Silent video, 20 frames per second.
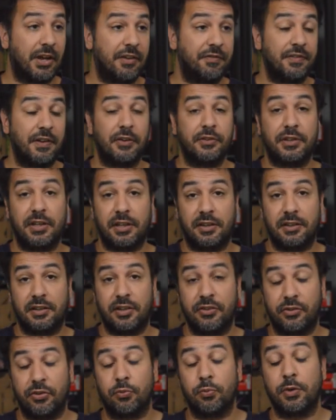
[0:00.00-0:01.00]
I found that
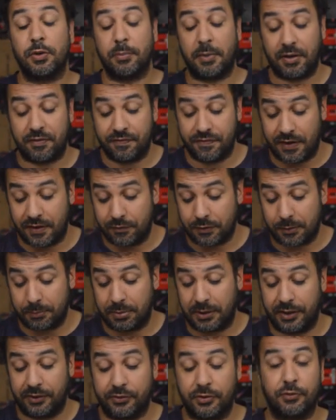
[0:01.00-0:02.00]
this is one of my
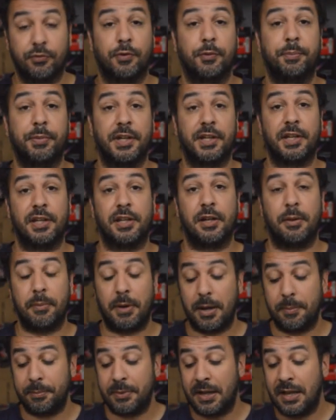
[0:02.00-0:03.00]
favorite places for picking them
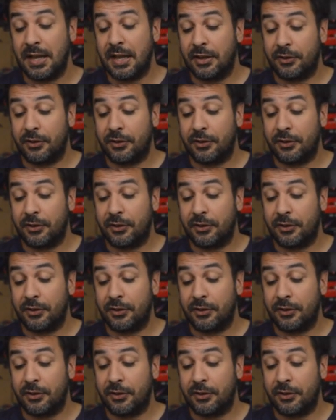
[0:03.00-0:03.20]
up,